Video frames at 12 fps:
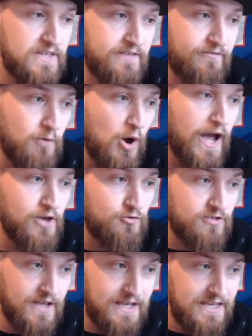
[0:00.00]
from Ohio
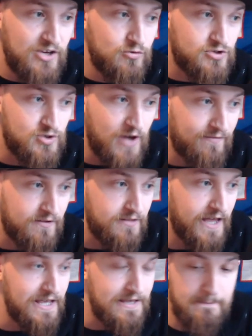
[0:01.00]
State. He was drafted
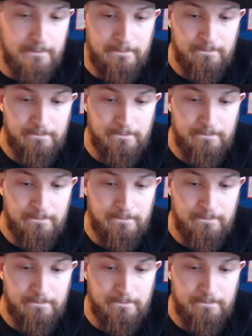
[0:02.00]
late.